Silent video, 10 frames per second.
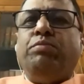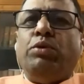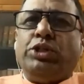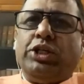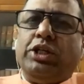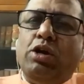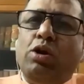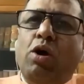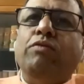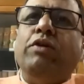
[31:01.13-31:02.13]
of
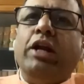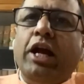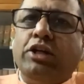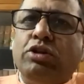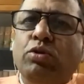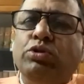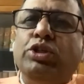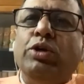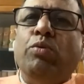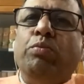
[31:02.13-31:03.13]
possession of an
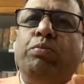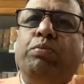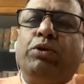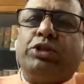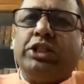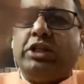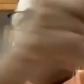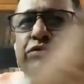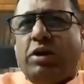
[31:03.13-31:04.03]
exclusive possession of